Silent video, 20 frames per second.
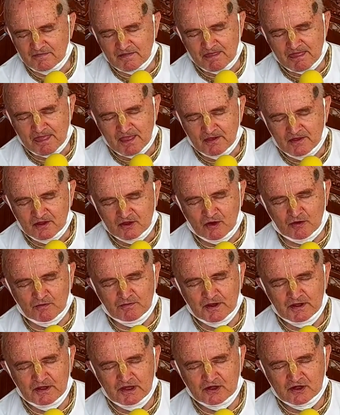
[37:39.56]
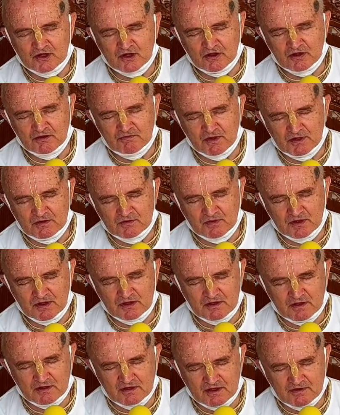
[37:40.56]
competition between the
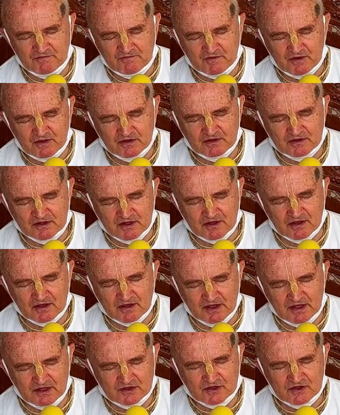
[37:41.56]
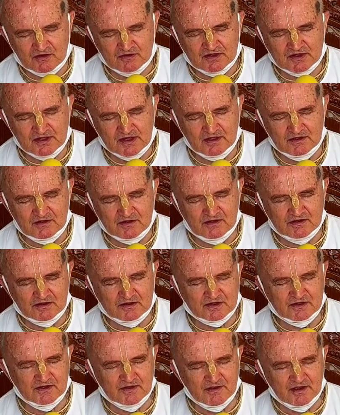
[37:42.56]
different ISKCON centers
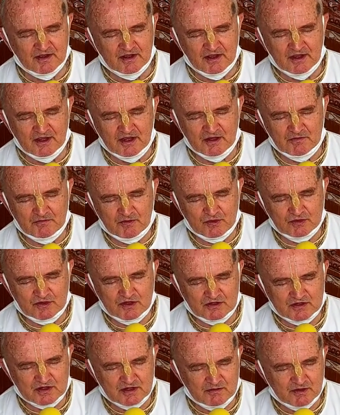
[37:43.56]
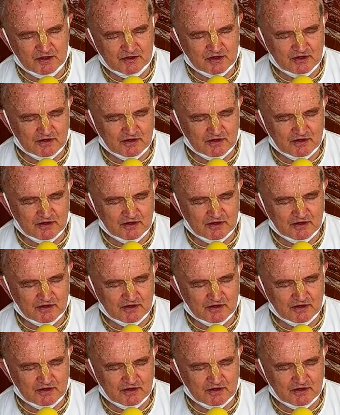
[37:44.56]
in book distribution.